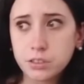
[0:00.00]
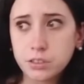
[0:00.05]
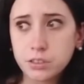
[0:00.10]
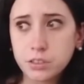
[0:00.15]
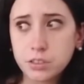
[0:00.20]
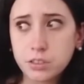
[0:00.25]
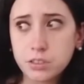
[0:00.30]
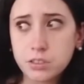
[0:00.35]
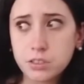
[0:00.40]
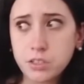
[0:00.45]

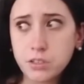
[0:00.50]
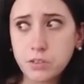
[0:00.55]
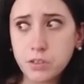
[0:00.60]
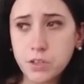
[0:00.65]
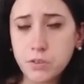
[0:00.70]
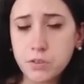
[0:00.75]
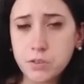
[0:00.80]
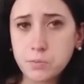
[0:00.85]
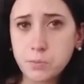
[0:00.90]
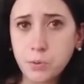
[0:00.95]
because, you know, he
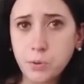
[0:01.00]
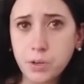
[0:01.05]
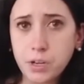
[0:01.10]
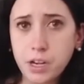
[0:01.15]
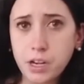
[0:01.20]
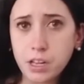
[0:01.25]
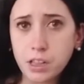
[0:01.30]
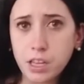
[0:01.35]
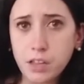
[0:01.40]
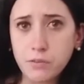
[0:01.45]
was born
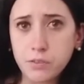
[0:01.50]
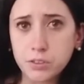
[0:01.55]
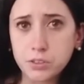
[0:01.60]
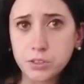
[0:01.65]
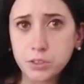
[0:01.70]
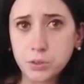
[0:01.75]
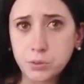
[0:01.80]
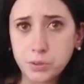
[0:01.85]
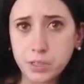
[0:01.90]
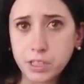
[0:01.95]
at a level
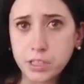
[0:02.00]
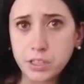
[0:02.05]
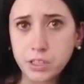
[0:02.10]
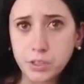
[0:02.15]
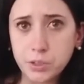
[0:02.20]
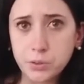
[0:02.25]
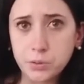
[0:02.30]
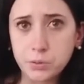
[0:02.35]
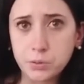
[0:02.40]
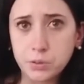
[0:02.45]
2
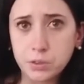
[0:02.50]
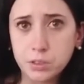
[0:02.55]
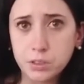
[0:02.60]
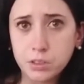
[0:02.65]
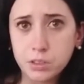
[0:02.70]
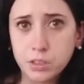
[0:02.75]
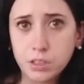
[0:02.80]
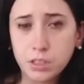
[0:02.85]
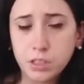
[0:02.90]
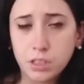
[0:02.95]
NICU,
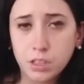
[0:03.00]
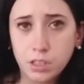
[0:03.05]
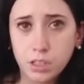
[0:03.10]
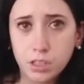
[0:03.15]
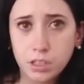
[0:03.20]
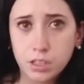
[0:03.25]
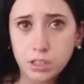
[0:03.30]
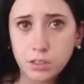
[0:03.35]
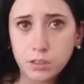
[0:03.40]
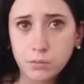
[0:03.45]

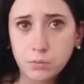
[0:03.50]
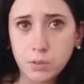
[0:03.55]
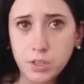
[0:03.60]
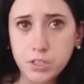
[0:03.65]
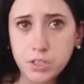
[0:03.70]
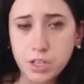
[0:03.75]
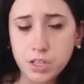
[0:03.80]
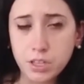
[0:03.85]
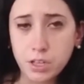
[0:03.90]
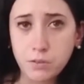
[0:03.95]

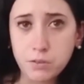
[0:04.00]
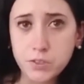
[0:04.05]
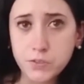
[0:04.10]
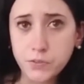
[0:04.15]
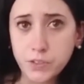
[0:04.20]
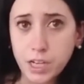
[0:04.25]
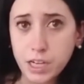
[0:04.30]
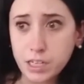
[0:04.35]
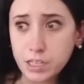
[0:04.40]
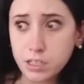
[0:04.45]
which I thought was
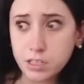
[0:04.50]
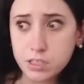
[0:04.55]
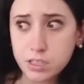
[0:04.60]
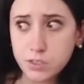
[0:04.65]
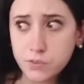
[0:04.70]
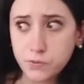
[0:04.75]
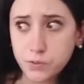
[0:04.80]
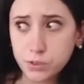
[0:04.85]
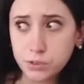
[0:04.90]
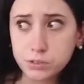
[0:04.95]
fine because he's
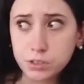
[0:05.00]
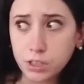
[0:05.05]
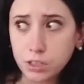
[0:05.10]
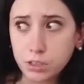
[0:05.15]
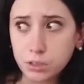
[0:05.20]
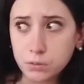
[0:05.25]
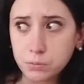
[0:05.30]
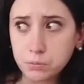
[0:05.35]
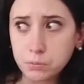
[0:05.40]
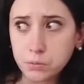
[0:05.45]
full
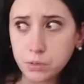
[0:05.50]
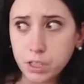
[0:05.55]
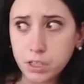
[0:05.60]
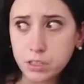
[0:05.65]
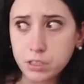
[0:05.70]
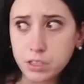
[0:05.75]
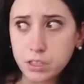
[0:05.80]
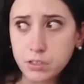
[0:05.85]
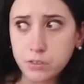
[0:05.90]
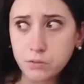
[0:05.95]
term. I
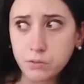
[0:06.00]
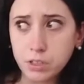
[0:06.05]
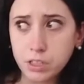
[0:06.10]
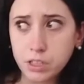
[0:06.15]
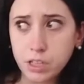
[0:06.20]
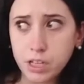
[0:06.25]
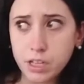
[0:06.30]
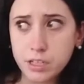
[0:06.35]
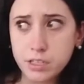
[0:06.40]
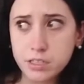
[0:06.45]
didn't
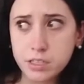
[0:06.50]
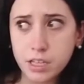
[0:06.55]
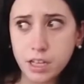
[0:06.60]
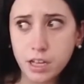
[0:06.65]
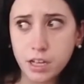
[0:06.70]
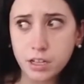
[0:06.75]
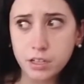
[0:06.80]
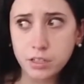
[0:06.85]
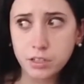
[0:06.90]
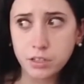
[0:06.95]
realize
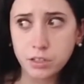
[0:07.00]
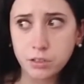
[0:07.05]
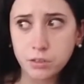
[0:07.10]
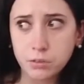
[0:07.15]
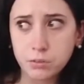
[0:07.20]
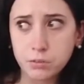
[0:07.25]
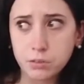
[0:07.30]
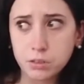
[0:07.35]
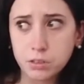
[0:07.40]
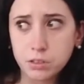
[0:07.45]
that, you
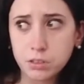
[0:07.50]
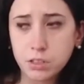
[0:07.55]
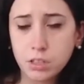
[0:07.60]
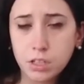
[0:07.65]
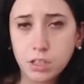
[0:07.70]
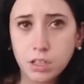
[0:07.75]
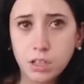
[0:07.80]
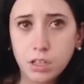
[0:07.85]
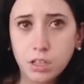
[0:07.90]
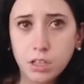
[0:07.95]
know,
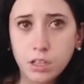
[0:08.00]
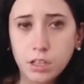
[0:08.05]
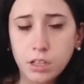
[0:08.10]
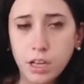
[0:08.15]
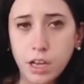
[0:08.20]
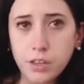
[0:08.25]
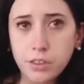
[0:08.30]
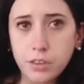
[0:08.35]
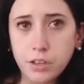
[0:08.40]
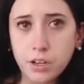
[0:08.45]

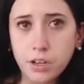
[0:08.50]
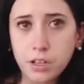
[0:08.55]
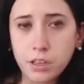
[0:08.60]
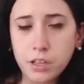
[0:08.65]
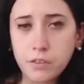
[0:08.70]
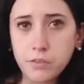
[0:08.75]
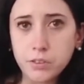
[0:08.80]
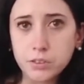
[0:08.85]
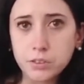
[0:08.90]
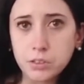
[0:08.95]
I thought
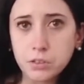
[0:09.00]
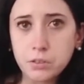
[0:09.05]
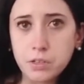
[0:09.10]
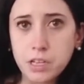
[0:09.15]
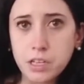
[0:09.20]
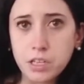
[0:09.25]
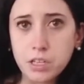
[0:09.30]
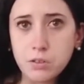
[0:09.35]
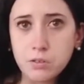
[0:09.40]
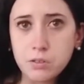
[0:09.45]
level 2
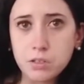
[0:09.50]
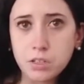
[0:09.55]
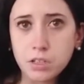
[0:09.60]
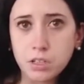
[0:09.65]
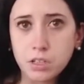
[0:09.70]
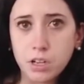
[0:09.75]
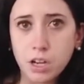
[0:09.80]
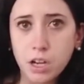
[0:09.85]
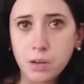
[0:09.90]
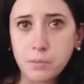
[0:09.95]
NICUs could
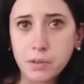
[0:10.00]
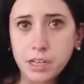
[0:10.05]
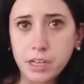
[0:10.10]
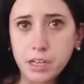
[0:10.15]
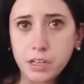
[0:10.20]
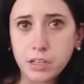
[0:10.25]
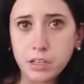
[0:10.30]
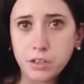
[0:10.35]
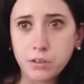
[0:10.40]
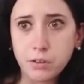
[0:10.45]

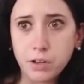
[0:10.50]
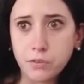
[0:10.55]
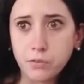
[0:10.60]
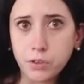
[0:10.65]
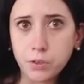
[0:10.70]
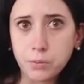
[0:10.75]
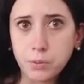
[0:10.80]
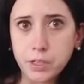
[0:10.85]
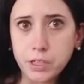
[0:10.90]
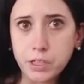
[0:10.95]
accommodate, you know,
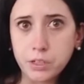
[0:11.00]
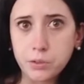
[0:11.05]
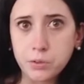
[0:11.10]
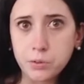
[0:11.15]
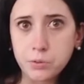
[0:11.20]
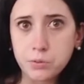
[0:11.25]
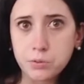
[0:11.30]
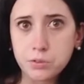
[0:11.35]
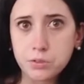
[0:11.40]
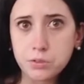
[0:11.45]
everybody
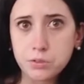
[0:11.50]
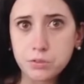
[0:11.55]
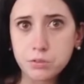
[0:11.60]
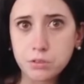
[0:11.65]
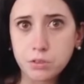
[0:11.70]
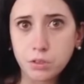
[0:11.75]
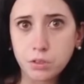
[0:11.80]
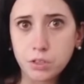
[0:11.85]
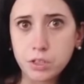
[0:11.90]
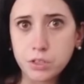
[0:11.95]
who's
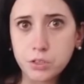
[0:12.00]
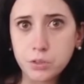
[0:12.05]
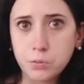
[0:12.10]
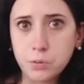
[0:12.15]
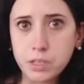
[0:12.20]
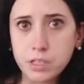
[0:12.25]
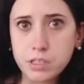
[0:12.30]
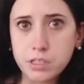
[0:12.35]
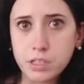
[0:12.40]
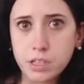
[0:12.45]
32
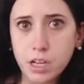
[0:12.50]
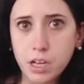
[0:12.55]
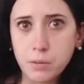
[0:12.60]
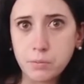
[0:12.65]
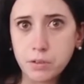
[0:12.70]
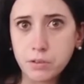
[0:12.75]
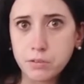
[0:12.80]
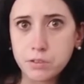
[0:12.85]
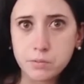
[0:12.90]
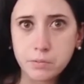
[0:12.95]
weeks and up.
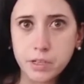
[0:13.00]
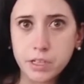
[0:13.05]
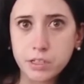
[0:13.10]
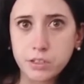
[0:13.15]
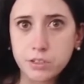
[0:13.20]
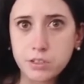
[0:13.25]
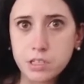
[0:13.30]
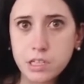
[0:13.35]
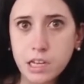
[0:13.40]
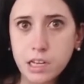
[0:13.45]
That was my
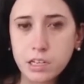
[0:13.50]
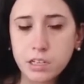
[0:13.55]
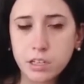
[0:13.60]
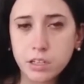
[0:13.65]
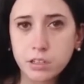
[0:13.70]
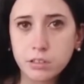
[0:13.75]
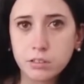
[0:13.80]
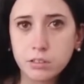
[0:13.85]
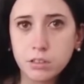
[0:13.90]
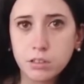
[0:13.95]

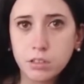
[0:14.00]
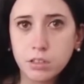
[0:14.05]
understanding.